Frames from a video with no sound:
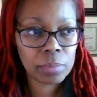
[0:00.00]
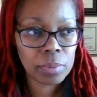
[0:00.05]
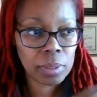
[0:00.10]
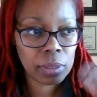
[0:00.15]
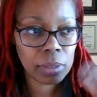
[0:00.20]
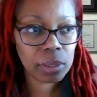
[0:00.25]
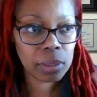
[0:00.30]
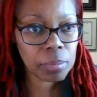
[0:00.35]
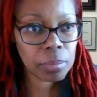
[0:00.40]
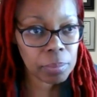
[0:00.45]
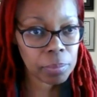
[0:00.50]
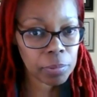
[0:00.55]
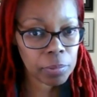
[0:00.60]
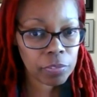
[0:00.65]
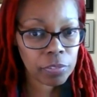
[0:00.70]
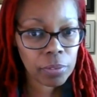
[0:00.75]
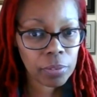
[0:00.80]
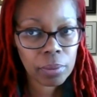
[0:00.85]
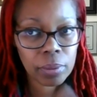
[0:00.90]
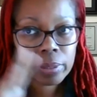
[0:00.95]
a little bit
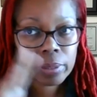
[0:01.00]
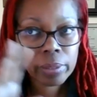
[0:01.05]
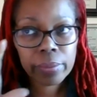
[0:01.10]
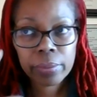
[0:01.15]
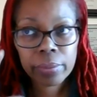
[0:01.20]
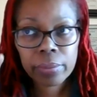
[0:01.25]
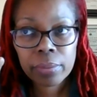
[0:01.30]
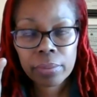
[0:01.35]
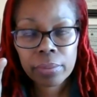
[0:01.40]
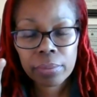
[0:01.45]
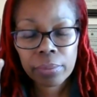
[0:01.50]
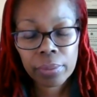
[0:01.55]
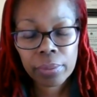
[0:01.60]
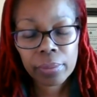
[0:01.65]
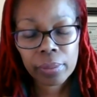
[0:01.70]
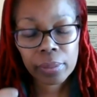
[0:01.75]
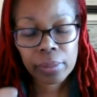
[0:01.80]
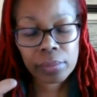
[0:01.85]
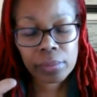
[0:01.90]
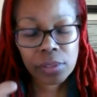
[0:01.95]
before, and then
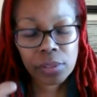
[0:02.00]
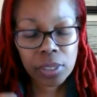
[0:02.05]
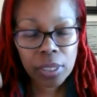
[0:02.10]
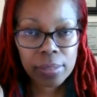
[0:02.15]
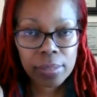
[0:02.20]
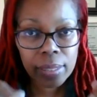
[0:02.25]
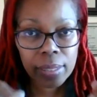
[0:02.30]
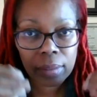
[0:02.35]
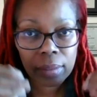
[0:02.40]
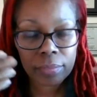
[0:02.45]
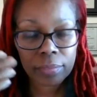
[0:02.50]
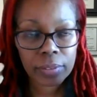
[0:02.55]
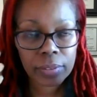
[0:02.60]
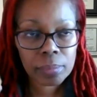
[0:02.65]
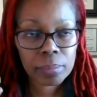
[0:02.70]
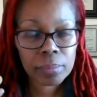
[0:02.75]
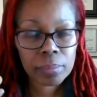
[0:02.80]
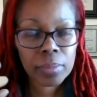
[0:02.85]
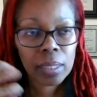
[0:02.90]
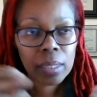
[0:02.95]
during the shutdown
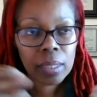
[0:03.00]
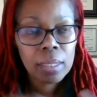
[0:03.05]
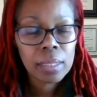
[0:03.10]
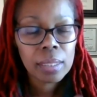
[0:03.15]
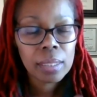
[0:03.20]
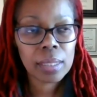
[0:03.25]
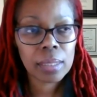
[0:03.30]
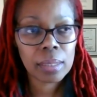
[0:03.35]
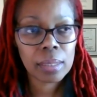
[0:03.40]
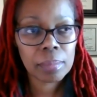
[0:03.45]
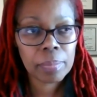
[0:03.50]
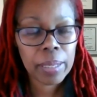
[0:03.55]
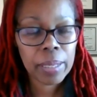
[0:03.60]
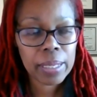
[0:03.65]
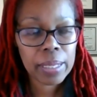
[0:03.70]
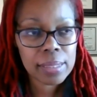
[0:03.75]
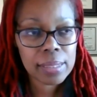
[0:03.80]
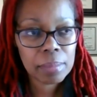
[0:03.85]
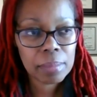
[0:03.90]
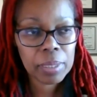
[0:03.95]
from the
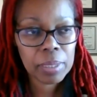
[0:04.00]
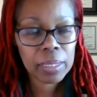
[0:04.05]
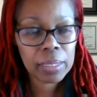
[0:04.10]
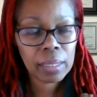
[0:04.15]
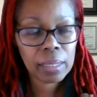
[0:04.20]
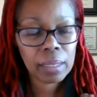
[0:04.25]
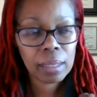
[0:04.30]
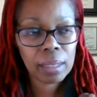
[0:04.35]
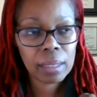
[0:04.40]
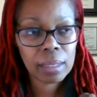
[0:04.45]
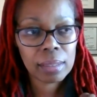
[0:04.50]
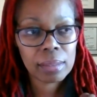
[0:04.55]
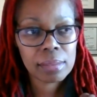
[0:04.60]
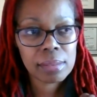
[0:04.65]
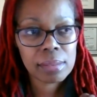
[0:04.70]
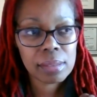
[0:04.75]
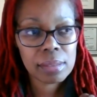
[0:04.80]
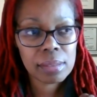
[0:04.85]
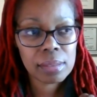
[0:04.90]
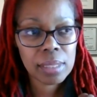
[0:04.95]
pandemic,
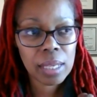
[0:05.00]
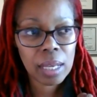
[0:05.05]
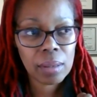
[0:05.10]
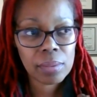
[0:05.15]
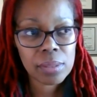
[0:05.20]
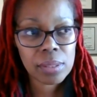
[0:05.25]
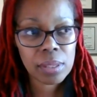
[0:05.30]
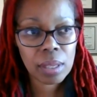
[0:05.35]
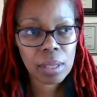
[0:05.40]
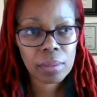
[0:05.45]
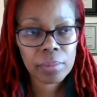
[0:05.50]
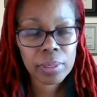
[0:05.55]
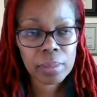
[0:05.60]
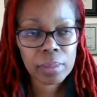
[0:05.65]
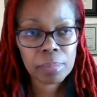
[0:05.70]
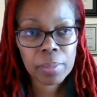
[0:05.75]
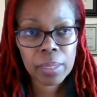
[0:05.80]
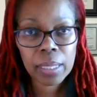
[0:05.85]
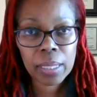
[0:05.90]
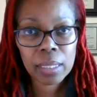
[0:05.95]
and now it's
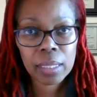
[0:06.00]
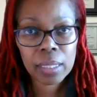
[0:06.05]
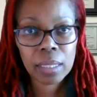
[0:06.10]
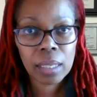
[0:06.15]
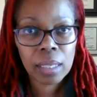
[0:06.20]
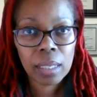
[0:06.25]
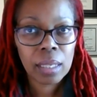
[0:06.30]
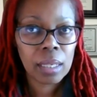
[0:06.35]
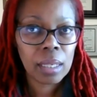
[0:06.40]
already been